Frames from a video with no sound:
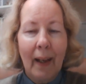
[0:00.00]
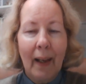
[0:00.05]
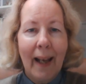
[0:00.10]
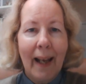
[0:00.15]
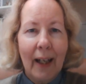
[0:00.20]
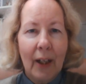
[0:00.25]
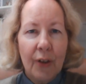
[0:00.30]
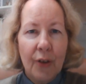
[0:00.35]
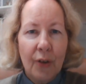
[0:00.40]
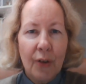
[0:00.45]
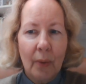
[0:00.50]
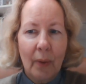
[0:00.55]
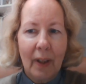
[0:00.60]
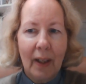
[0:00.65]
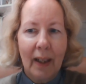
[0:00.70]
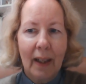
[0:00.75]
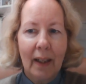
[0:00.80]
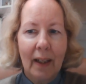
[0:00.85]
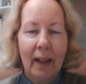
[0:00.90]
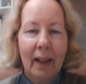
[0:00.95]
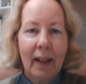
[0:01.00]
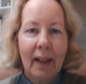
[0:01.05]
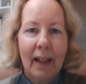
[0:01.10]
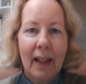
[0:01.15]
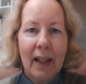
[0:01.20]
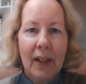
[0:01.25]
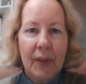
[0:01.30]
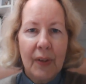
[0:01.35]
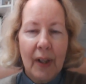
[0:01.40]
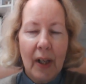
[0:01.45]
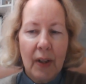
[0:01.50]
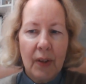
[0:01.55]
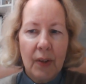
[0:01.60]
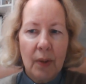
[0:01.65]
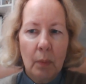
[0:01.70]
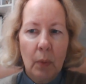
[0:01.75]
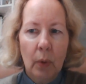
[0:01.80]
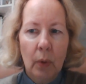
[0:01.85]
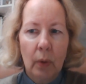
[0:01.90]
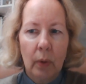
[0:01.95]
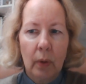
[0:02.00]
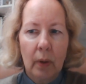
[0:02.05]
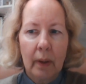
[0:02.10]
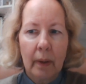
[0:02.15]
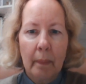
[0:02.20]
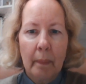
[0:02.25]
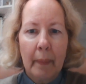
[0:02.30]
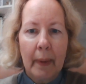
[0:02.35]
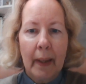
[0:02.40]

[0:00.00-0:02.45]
Actually, he says more,